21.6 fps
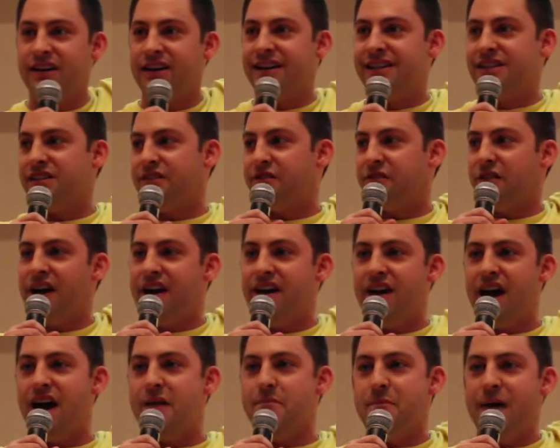is a
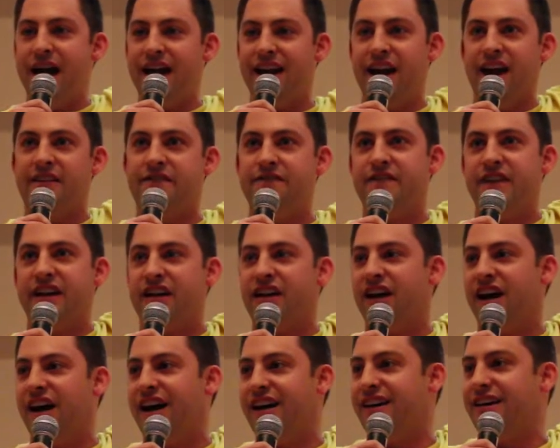friend I met at
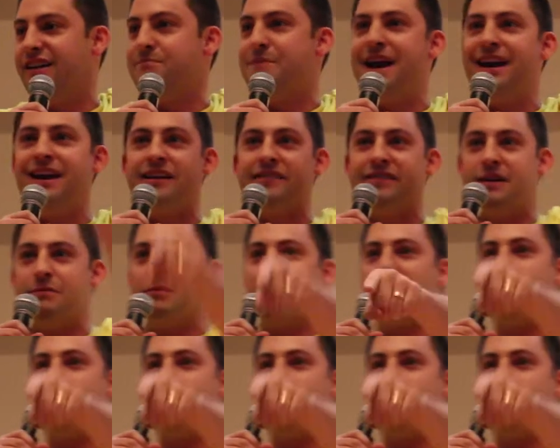FinCon, and many of them